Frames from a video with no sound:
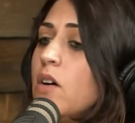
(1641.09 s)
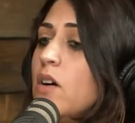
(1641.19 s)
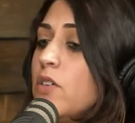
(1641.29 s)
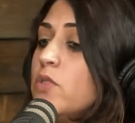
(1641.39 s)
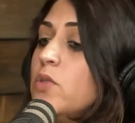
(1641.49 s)

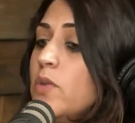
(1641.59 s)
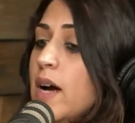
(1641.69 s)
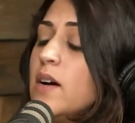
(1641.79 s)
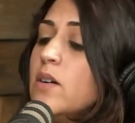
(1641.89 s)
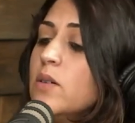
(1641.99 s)
all
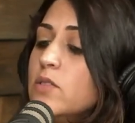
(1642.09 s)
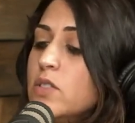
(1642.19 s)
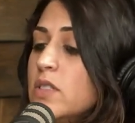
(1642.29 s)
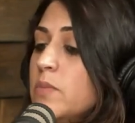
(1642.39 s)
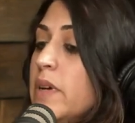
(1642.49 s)
throughout,
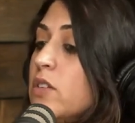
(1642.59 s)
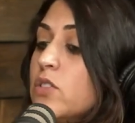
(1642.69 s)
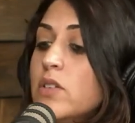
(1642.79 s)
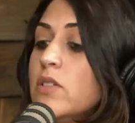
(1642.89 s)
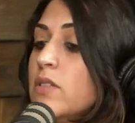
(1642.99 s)
just to make
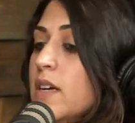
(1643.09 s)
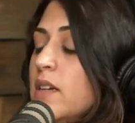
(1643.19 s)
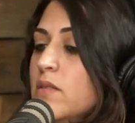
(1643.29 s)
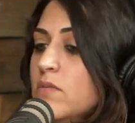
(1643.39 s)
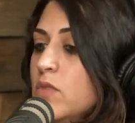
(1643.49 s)
sure that,